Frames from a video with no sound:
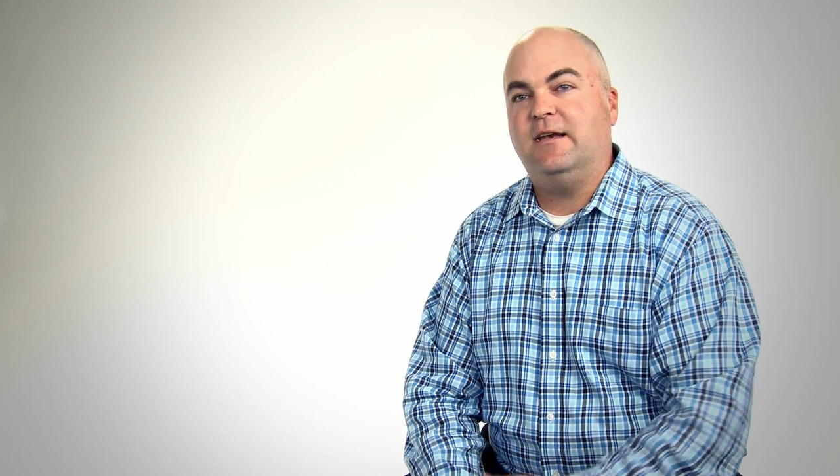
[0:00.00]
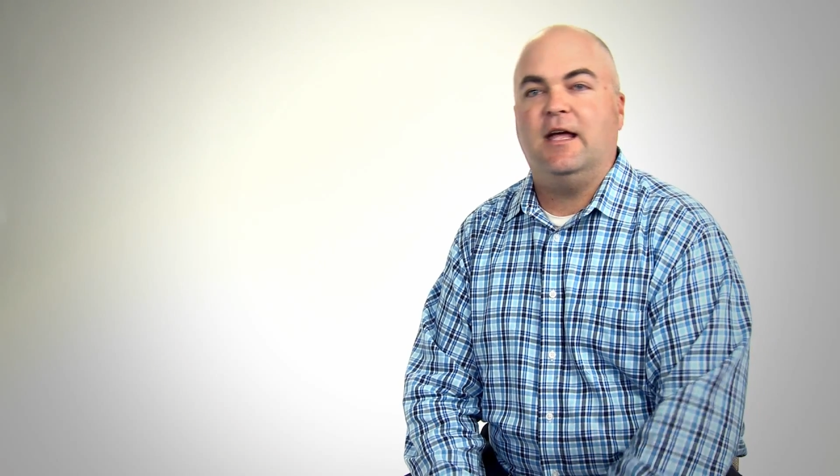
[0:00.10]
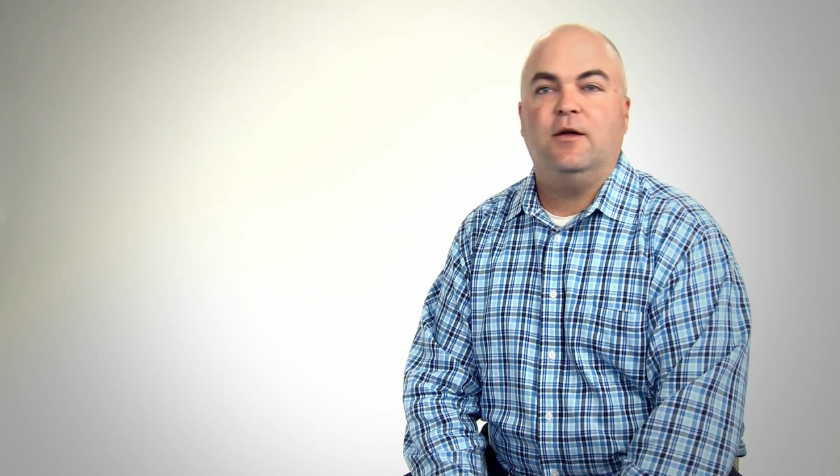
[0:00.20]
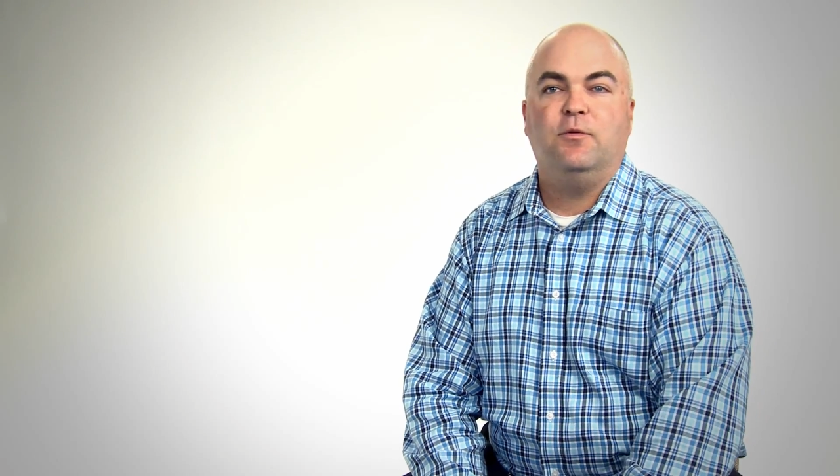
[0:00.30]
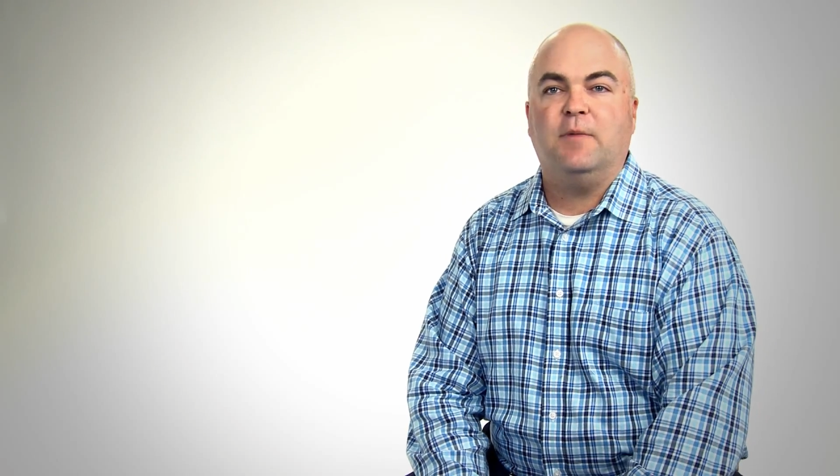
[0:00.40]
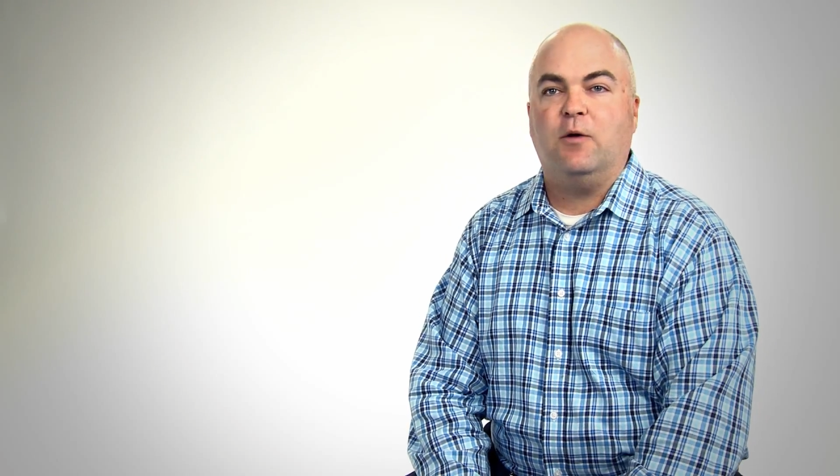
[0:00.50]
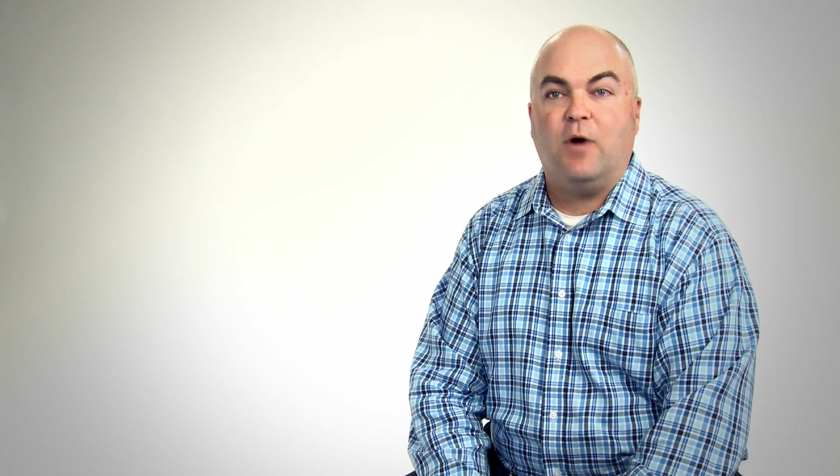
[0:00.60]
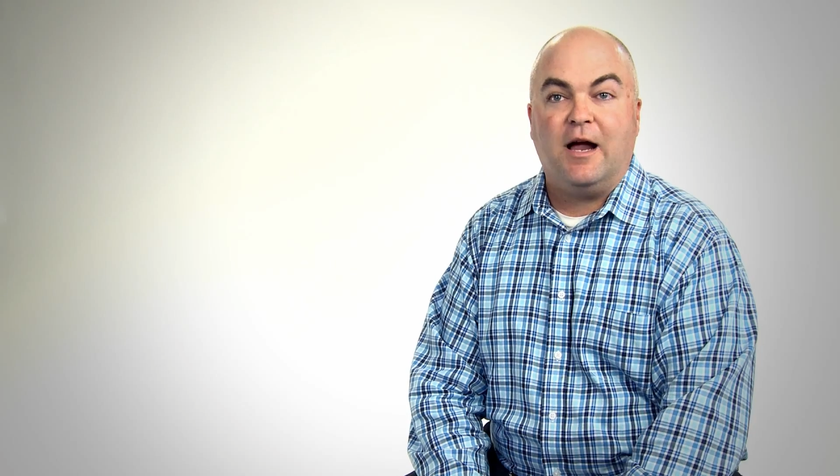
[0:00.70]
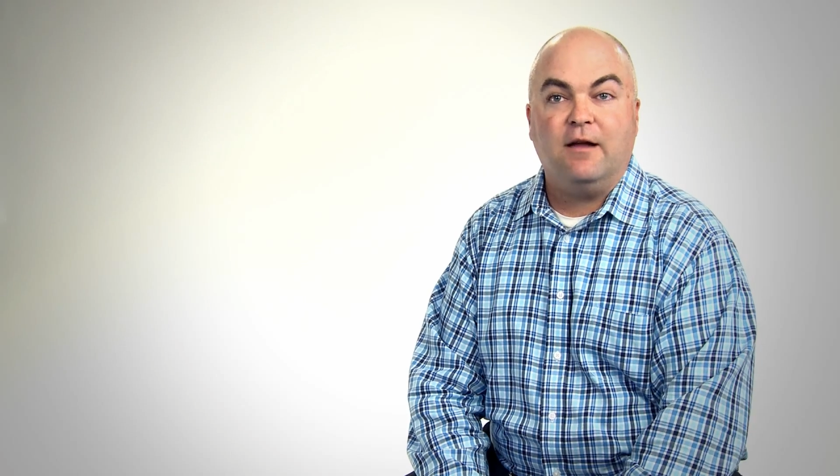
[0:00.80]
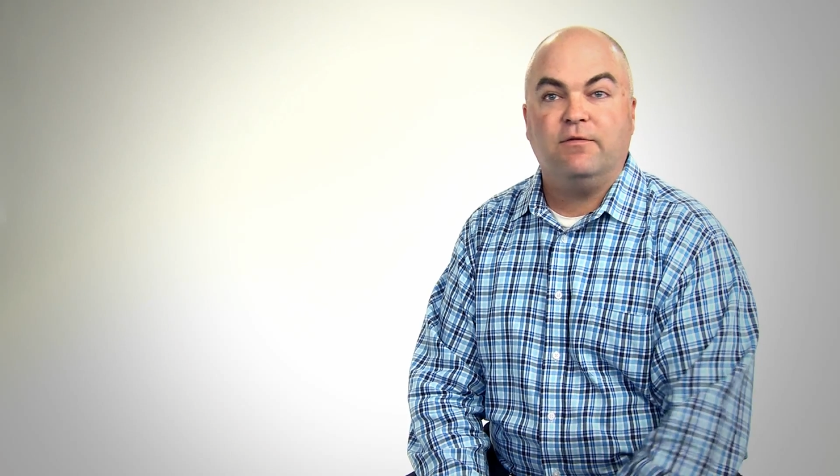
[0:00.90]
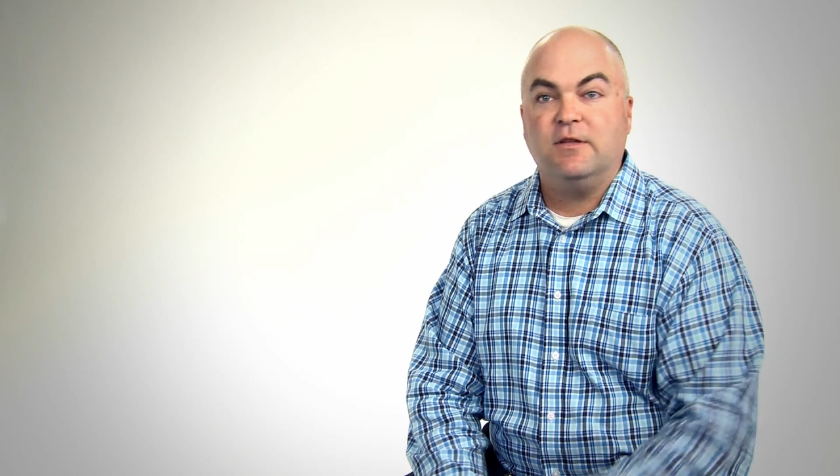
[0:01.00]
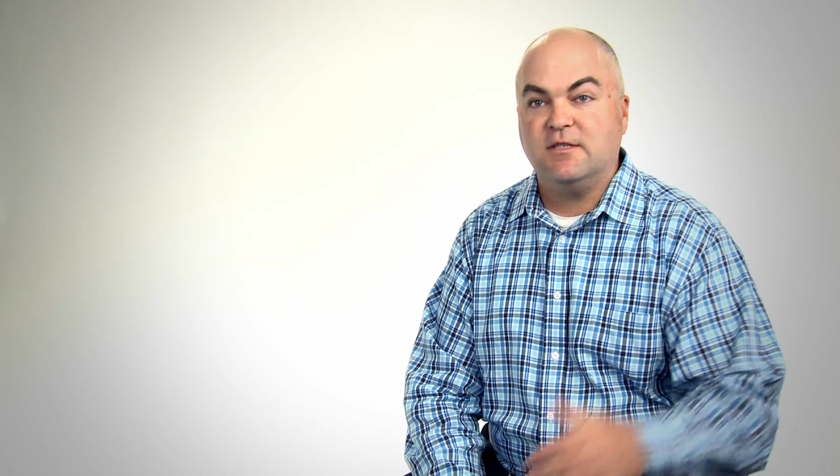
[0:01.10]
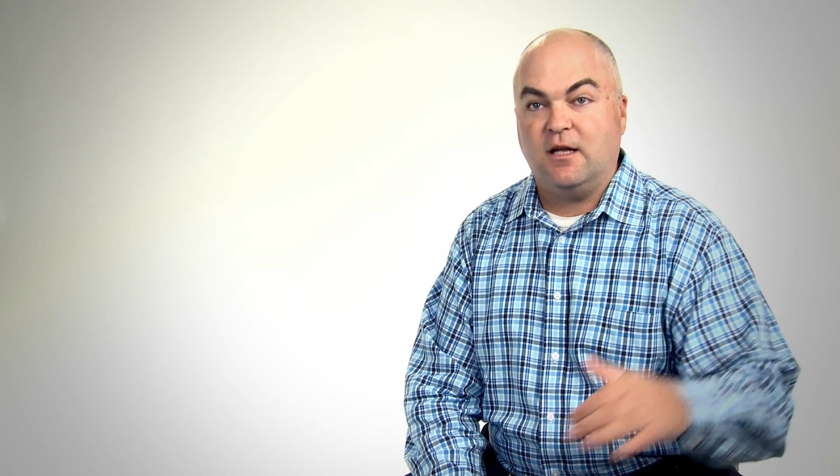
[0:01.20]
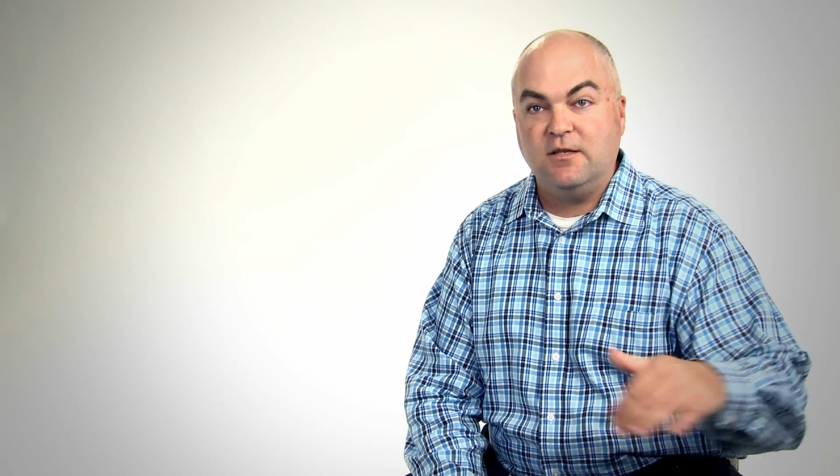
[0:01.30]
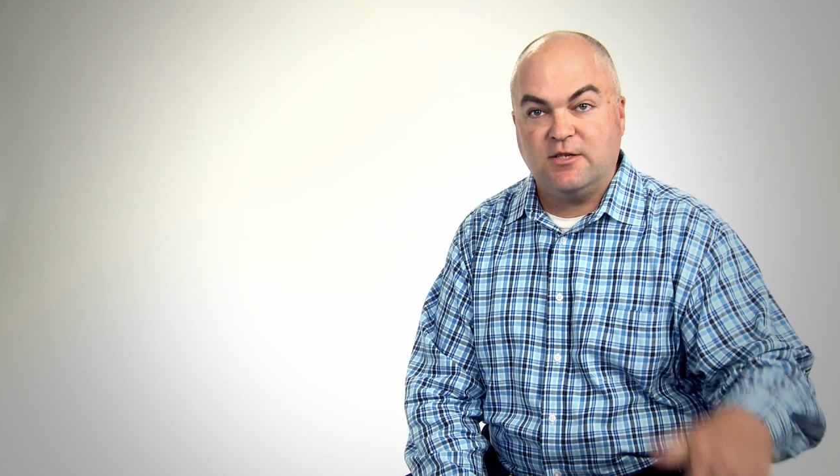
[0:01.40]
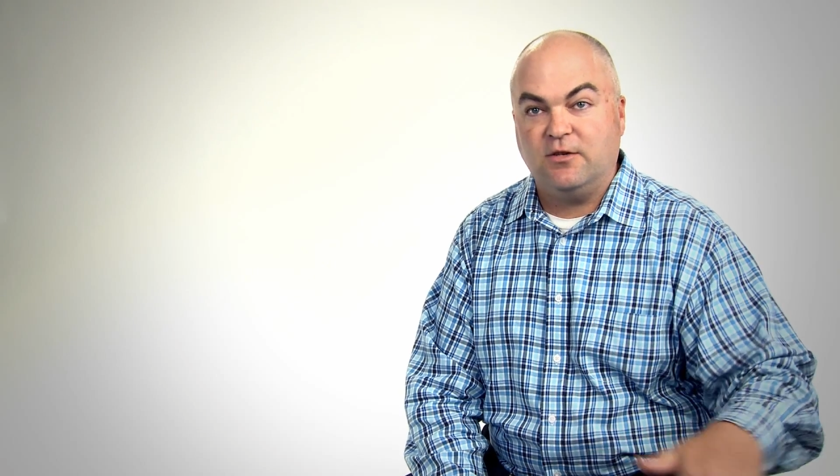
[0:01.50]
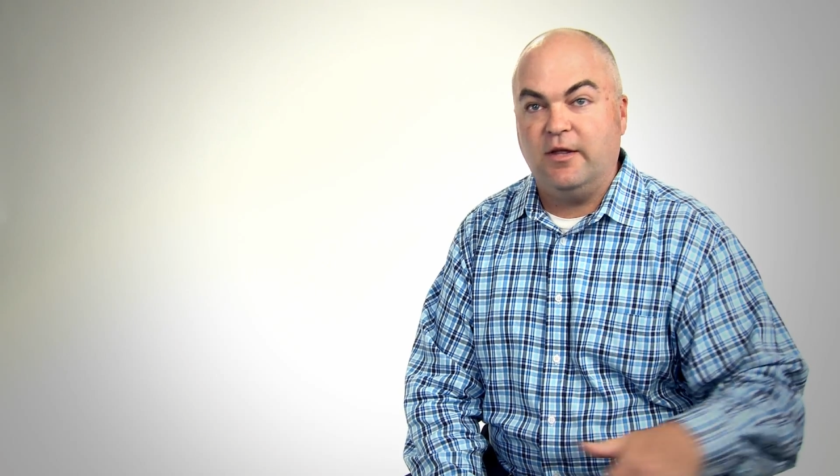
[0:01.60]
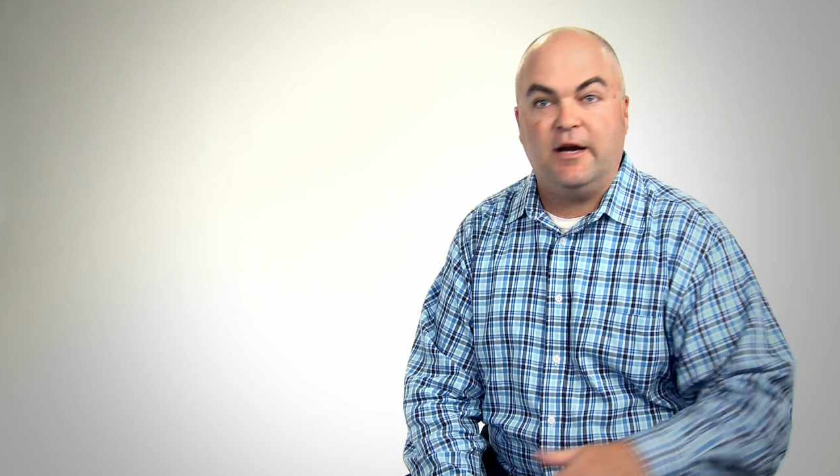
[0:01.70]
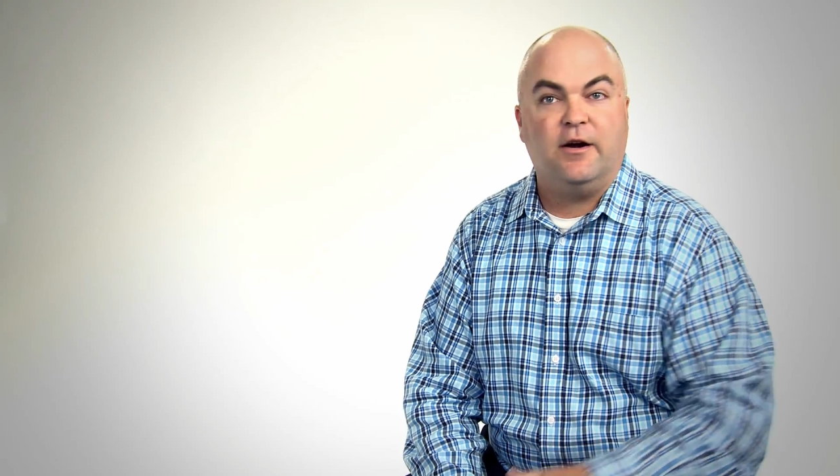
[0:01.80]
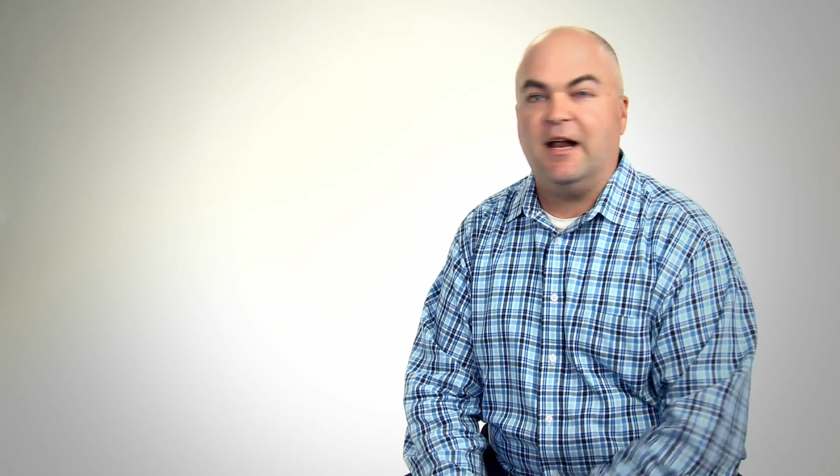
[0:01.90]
day with my wife and son still there,